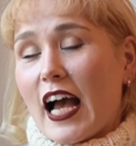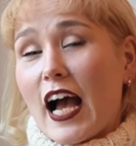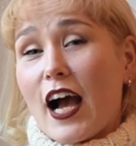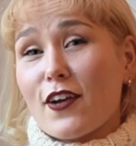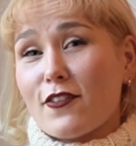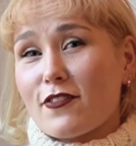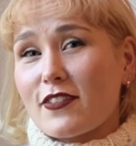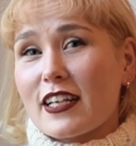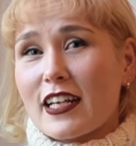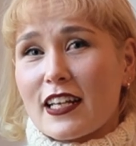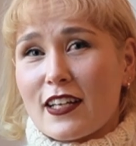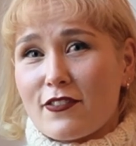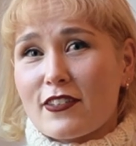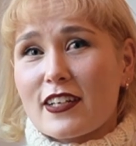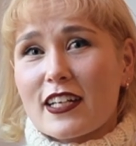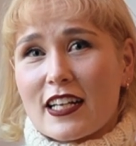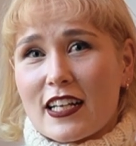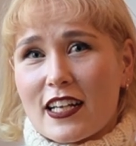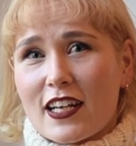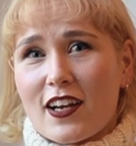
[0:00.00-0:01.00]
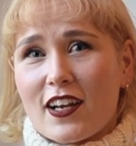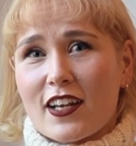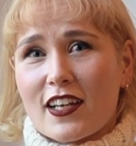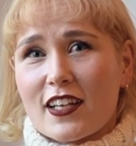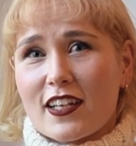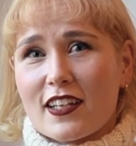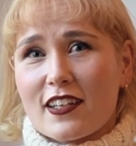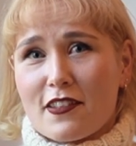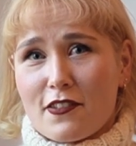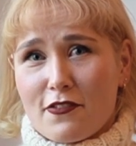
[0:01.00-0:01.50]
I really, really
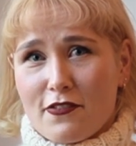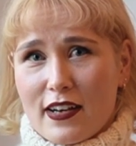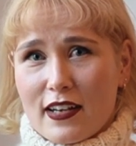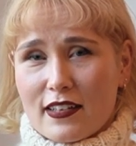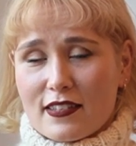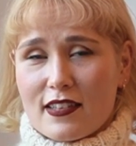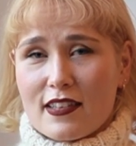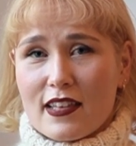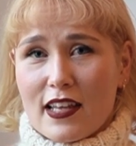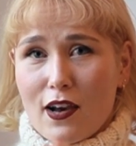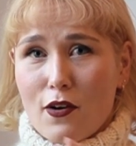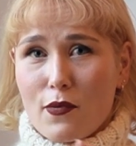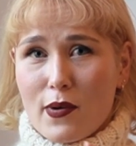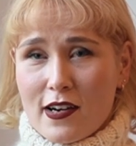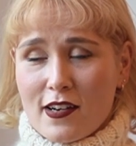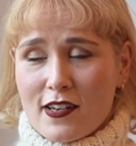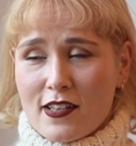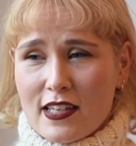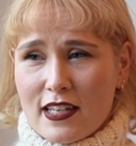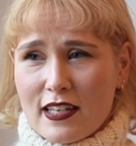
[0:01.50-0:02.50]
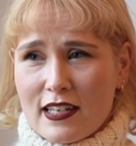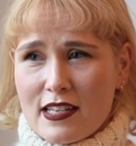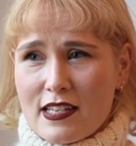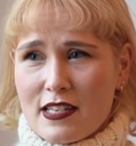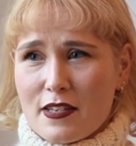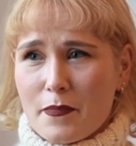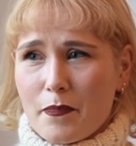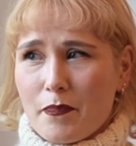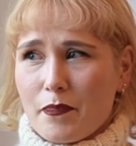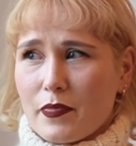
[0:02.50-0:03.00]
like the fact that they are wearing
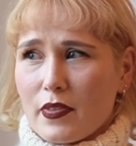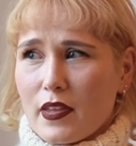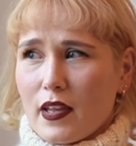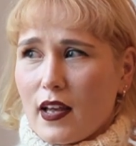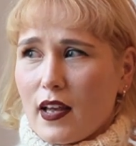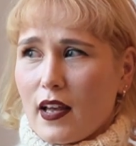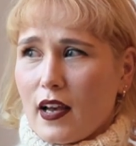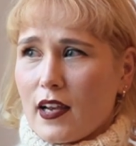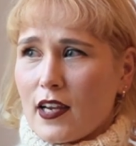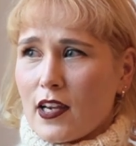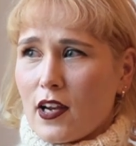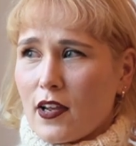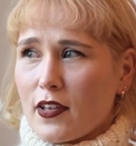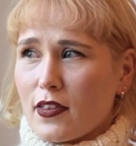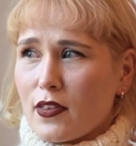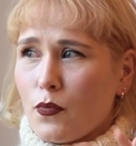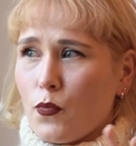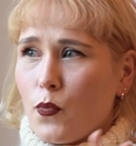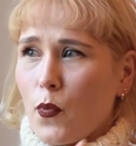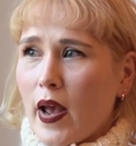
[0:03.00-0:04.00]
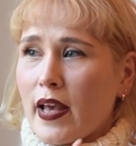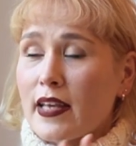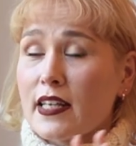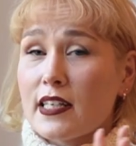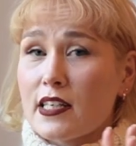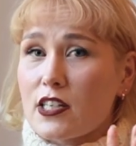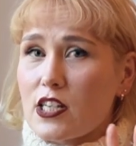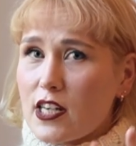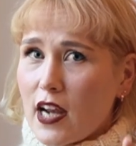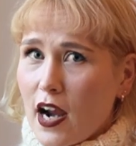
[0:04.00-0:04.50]
these. I like the way
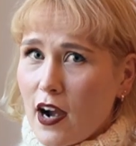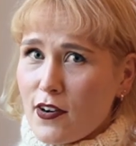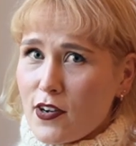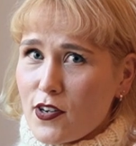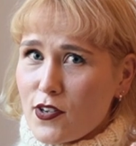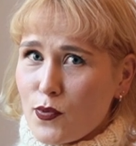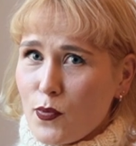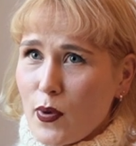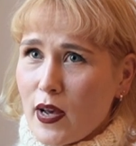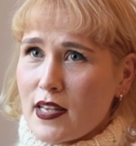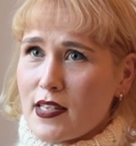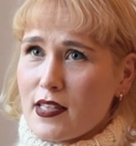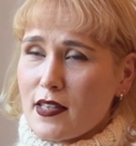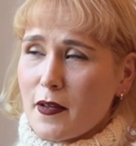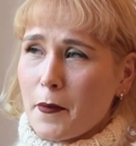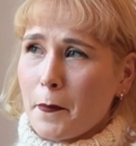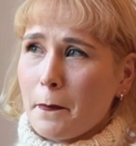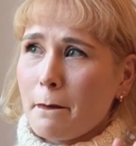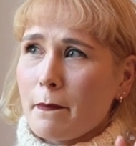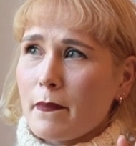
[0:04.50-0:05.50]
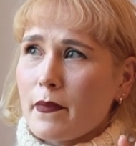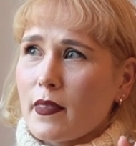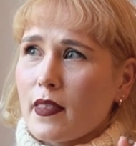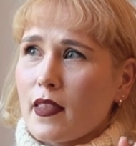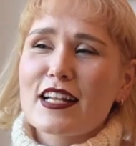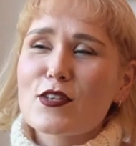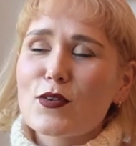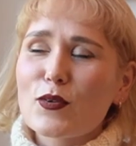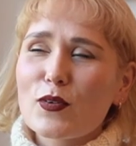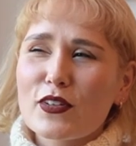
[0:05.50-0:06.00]
each character wears them.
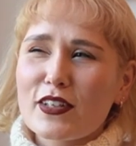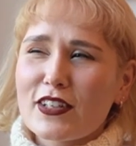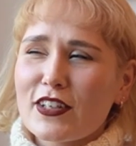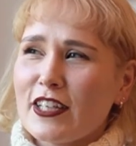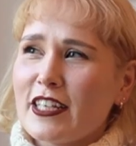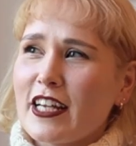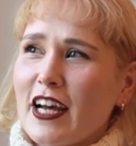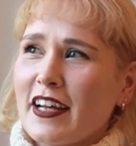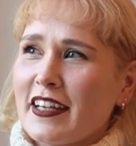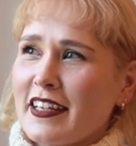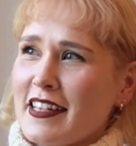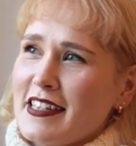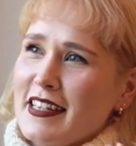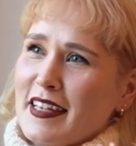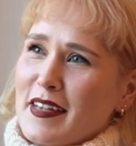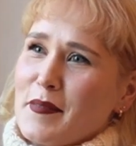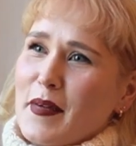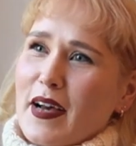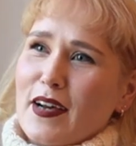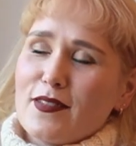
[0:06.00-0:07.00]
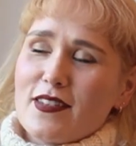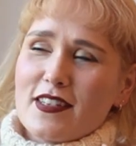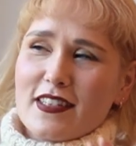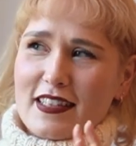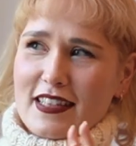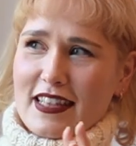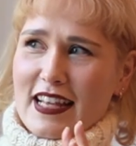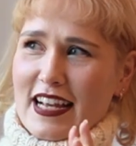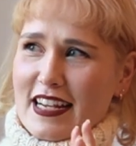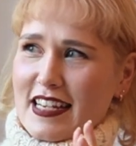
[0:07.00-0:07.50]
That's all the good I can say about
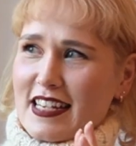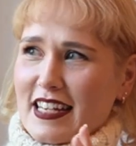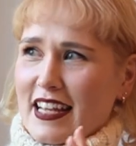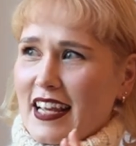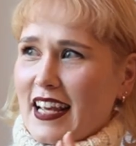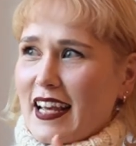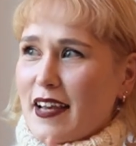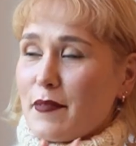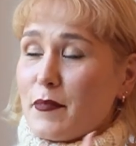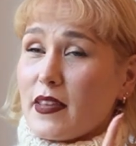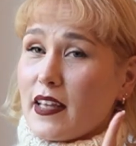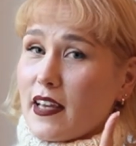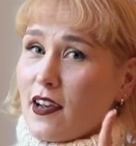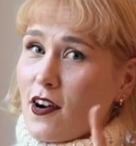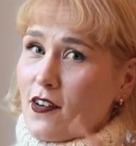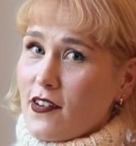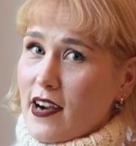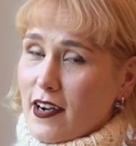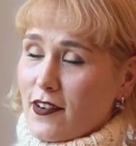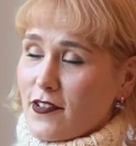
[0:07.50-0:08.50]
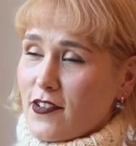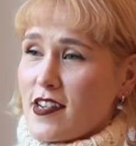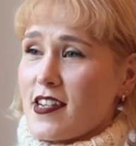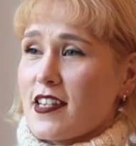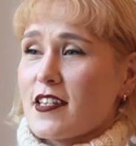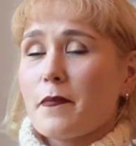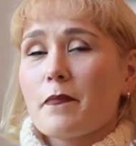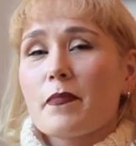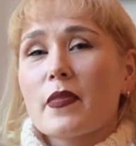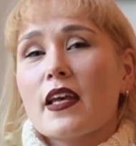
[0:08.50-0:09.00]
that. But they are
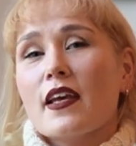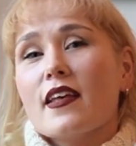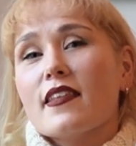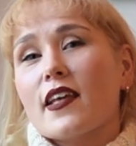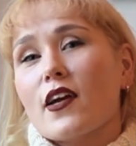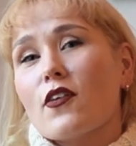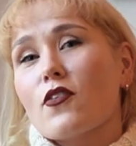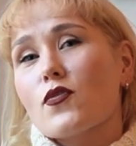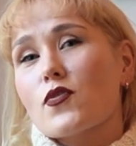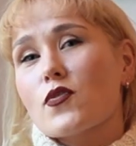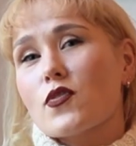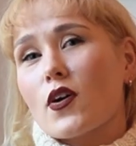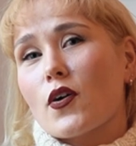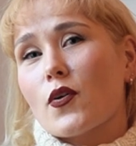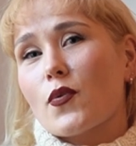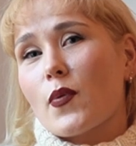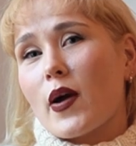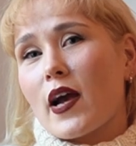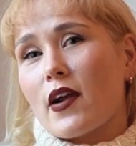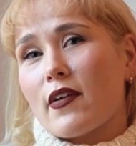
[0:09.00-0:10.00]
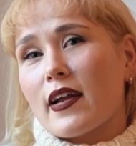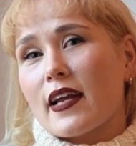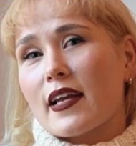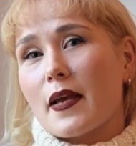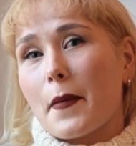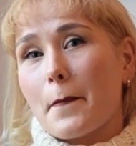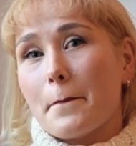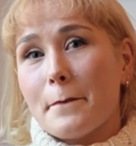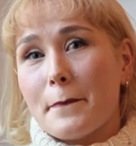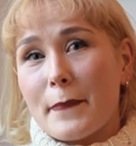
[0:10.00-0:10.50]
accurate. They're also
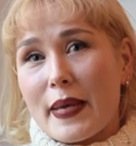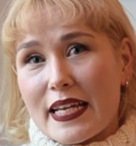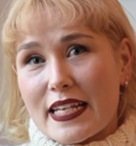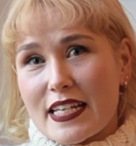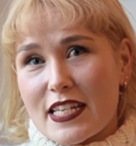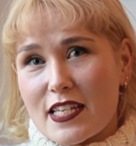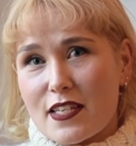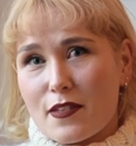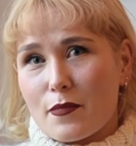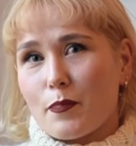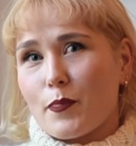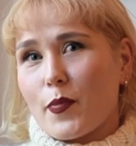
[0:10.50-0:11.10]
wearing mitts.